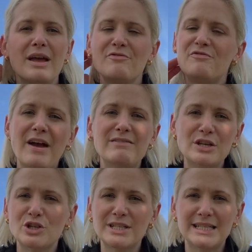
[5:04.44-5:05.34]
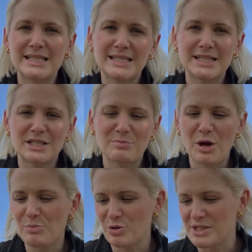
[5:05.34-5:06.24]
am very good at listening to my
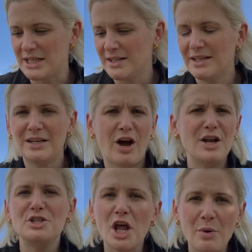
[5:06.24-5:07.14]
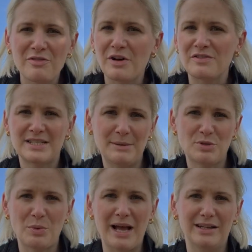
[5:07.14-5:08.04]
body. I know if I've slept
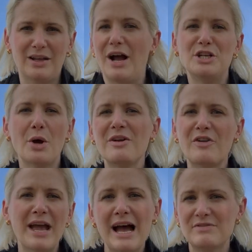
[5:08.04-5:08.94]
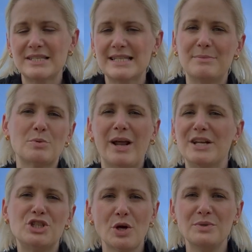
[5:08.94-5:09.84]
well. I know if I haven't slept well, I
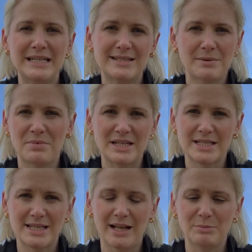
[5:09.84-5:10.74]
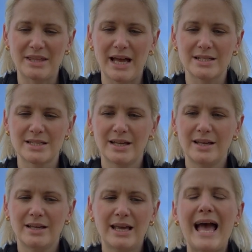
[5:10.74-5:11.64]
don't need something to tell me that.
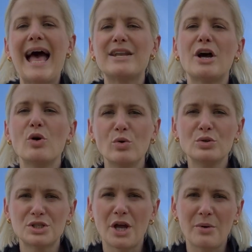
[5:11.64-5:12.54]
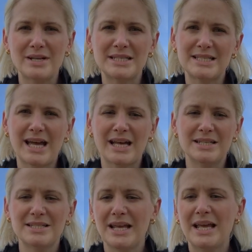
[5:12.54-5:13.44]
And I also
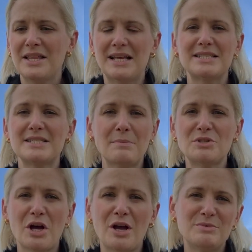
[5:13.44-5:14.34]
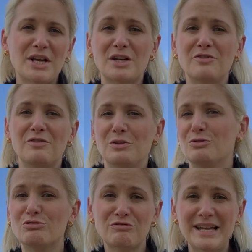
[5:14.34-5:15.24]
understand that sometimes I can feel
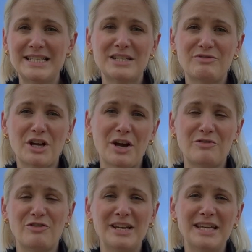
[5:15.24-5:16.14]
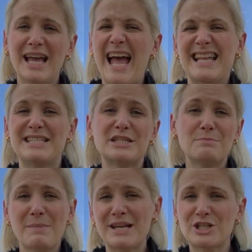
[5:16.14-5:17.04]
great in recovery and
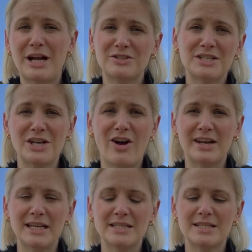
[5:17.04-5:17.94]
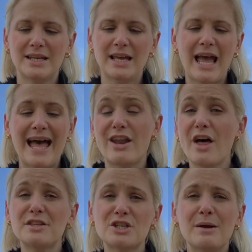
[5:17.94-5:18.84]
smash out a target, and
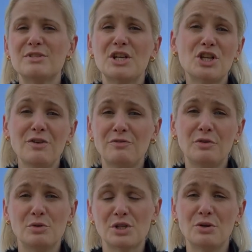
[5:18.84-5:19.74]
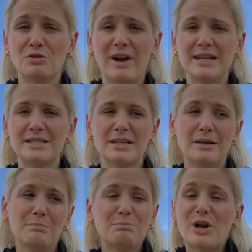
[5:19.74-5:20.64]
other times I don't feel so great,
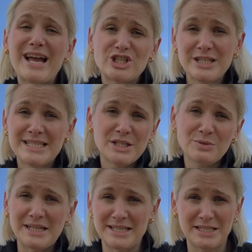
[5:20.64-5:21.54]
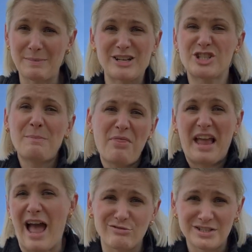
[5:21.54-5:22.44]
but I actually still need to smash something
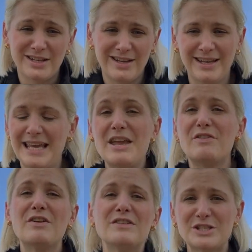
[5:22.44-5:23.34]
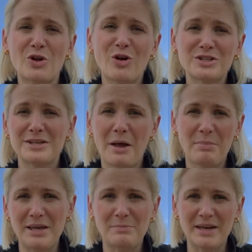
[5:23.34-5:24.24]
out, even if it's not a
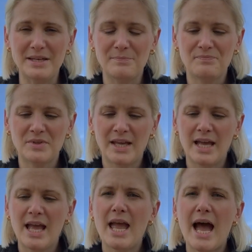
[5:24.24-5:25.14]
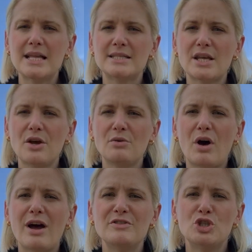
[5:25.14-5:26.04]
PB. And so
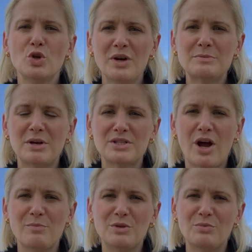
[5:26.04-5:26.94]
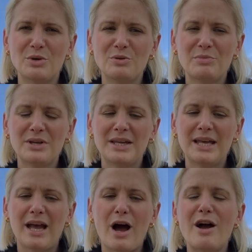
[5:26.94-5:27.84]
I've enjoyed my time with Whoop.
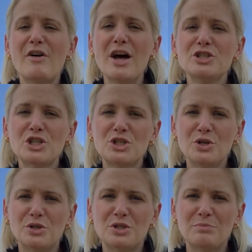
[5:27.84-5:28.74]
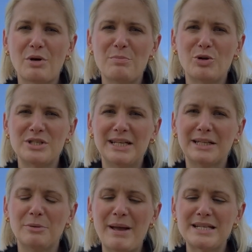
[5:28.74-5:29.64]
I've understood my body a
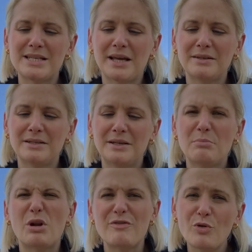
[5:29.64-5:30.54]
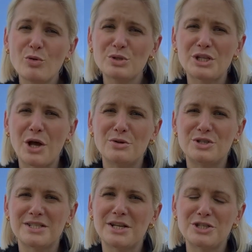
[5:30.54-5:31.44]
little better, but I've also
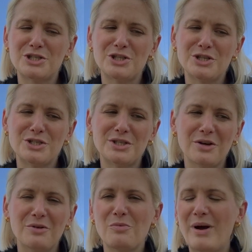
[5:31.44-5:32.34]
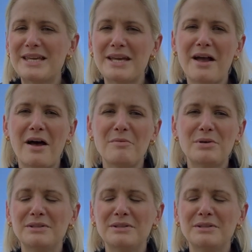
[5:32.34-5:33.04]
just understood that waking up,